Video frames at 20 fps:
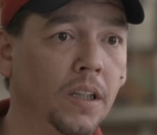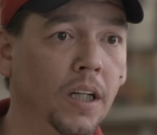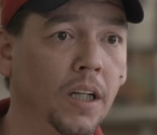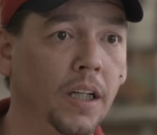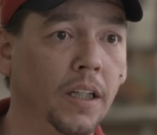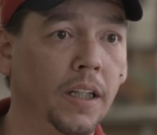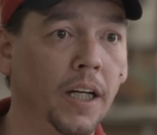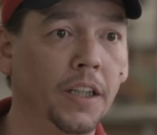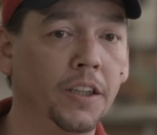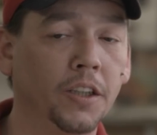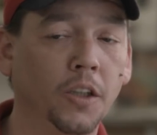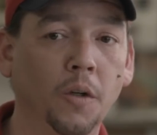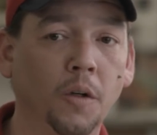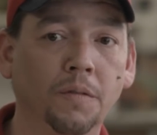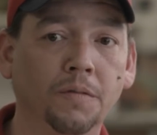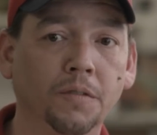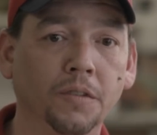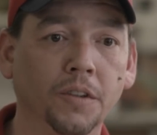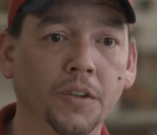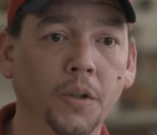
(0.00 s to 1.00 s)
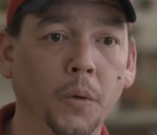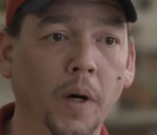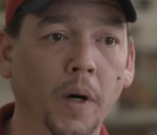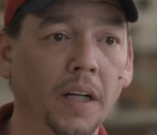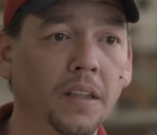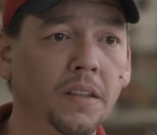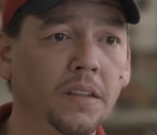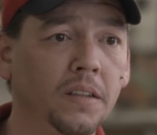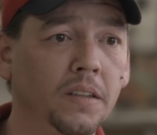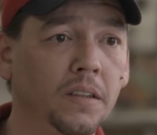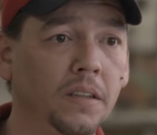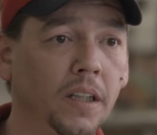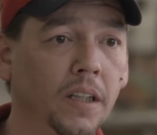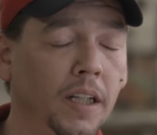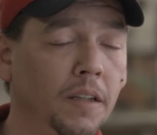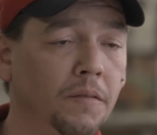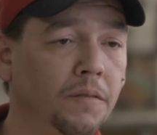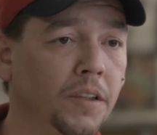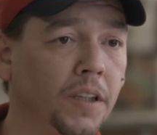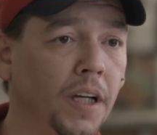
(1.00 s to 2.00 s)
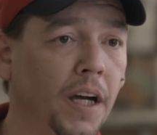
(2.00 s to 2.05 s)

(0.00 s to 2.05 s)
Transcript: And that should go for the U.S. and for the